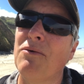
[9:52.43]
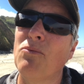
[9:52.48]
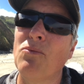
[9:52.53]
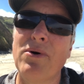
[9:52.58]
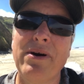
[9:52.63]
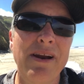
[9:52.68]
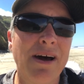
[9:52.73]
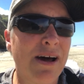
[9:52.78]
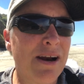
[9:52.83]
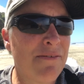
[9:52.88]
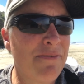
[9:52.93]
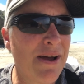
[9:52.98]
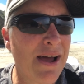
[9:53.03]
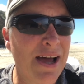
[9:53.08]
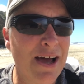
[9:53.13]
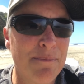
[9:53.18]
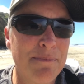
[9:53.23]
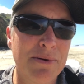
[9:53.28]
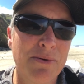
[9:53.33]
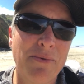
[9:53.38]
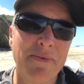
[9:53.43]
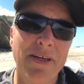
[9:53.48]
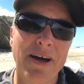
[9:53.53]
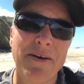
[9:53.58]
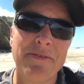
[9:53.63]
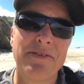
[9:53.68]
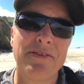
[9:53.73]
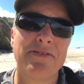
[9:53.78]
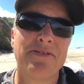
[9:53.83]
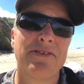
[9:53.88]
would not have happened
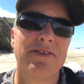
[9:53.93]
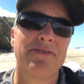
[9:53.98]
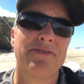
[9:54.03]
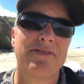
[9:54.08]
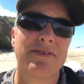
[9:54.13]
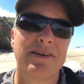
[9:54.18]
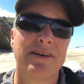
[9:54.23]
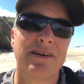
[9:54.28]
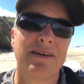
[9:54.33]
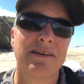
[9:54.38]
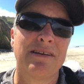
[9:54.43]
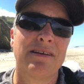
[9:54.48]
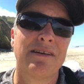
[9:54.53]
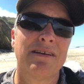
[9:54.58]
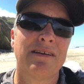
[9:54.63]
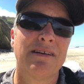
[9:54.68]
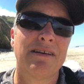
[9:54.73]
without this incident.